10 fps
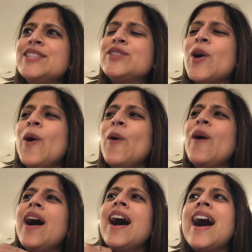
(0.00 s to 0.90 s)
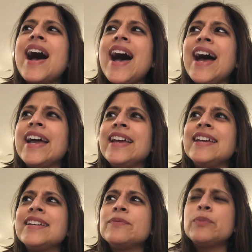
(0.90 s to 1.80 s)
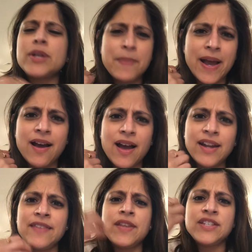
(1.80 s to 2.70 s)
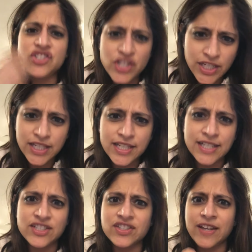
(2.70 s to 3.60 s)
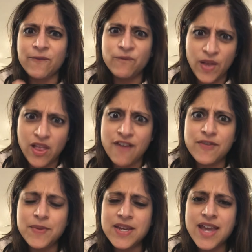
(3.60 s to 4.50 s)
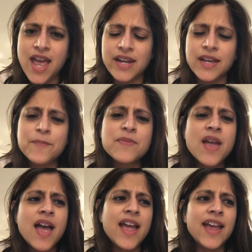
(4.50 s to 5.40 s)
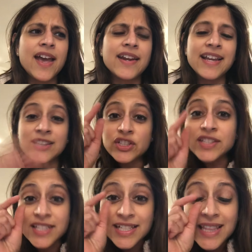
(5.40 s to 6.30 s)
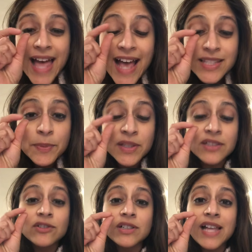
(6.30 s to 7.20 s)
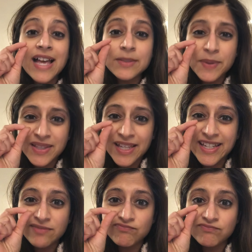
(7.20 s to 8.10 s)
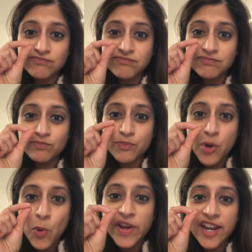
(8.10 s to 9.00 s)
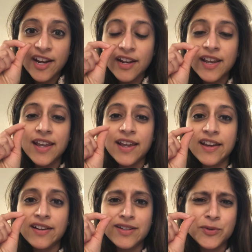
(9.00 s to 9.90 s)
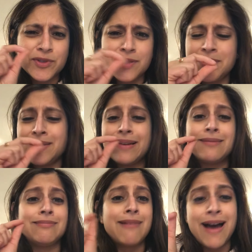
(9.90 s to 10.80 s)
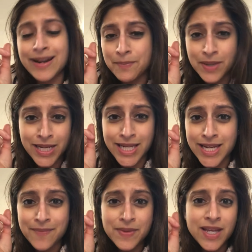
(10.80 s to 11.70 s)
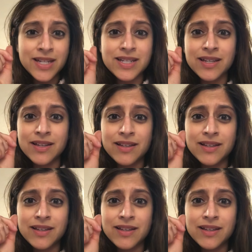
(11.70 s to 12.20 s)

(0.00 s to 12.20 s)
so I put it back on, and then chink, it just like fell off of me again. And I looked at the clasp, and the little clasp had like broken, and it was gonna be like a lot of money to